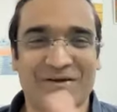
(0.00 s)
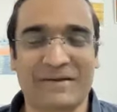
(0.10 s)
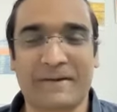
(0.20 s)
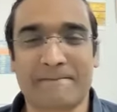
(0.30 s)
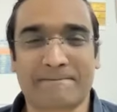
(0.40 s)

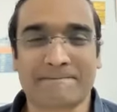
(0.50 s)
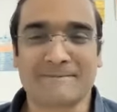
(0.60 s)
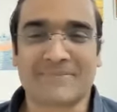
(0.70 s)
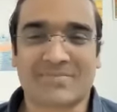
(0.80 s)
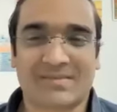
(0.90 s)
Okay,
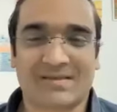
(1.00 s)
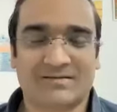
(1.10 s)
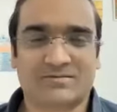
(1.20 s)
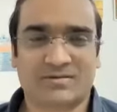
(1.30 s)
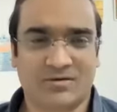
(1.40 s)

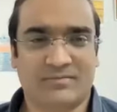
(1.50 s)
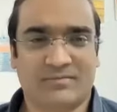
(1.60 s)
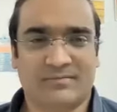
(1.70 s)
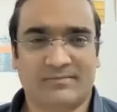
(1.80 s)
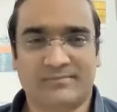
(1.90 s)

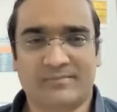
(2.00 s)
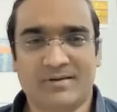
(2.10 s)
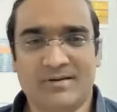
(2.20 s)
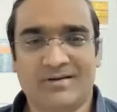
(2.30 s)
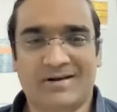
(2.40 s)
so
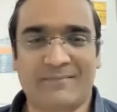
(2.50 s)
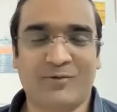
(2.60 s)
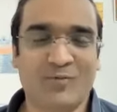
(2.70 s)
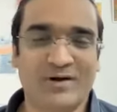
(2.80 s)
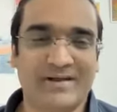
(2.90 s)

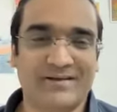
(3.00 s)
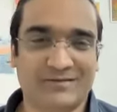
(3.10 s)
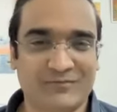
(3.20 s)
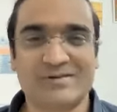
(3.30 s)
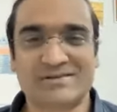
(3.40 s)
rapport
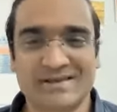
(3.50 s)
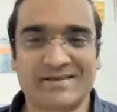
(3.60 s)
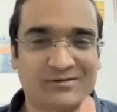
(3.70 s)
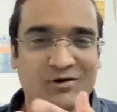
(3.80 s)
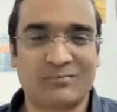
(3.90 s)
building we will
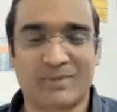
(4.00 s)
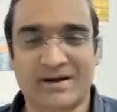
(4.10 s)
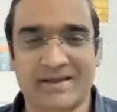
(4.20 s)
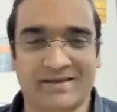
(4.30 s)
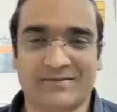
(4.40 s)
see on
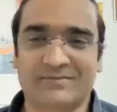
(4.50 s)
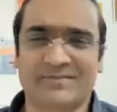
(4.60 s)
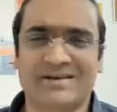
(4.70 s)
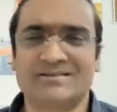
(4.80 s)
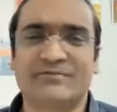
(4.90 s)
Monday.
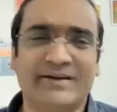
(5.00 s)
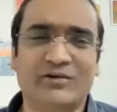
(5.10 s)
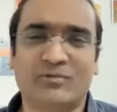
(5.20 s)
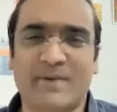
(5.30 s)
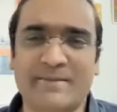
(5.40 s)
There is a
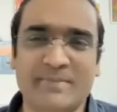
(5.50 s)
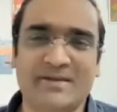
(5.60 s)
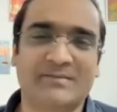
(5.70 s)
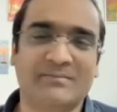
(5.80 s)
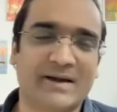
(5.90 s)
video by
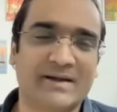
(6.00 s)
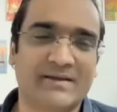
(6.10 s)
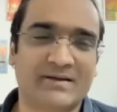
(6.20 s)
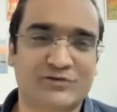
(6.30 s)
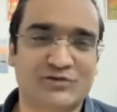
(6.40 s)
me, my
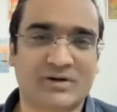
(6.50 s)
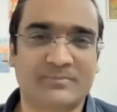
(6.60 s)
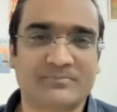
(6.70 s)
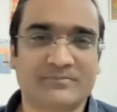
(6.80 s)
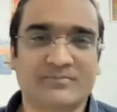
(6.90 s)
dear Harsha,
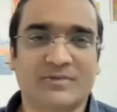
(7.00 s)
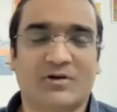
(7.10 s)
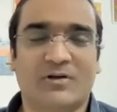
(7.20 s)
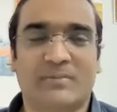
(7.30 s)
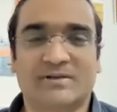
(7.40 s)

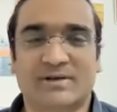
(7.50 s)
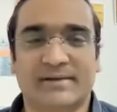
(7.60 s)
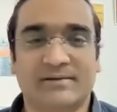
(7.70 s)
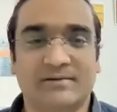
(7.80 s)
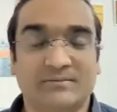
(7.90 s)
on my
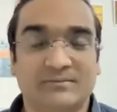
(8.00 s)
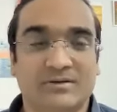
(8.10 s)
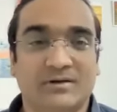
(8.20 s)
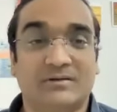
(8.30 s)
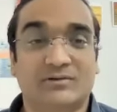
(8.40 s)
channel.
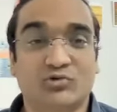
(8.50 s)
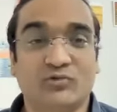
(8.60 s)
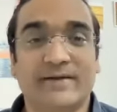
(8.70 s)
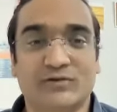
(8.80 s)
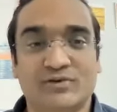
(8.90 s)
Two
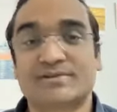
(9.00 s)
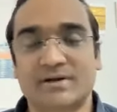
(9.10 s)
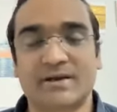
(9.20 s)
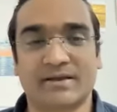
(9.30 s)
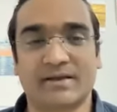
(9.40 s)
videos,
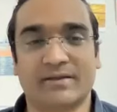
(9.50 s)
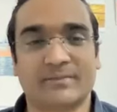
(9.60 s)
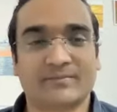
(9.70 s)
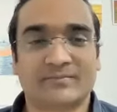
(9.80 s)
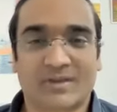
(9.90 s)
history
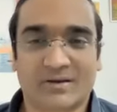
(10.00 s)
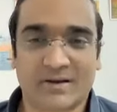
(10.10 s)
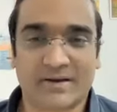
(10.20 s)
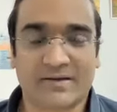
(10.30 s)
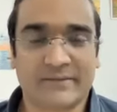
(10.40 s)
taking,
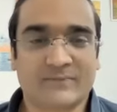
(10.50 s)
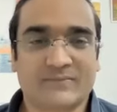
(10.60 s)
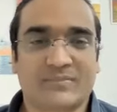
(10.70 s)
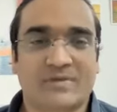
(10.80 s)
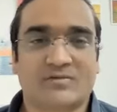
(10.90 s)
right?
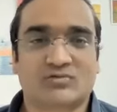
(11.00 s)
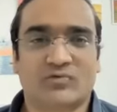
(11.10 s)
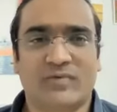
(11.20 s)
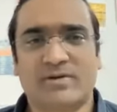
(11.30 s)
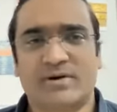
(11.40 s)

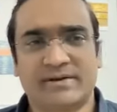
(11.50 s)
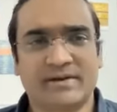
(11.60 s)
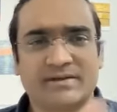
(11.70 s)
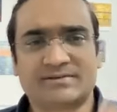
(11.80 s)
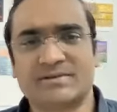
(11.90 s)
So when you are
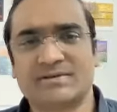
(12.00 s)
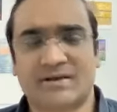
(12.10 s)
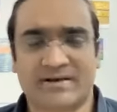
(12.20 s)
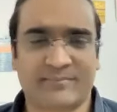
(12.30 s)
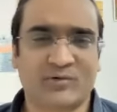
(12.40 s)
taking history, these
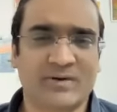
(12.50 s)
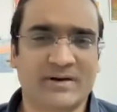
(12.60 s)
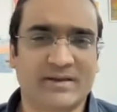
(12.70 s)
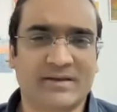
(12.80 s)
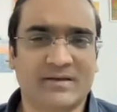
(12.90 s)
are rapport
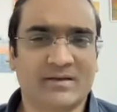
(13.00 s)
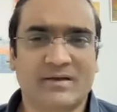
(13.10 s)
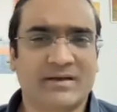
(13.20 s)
building.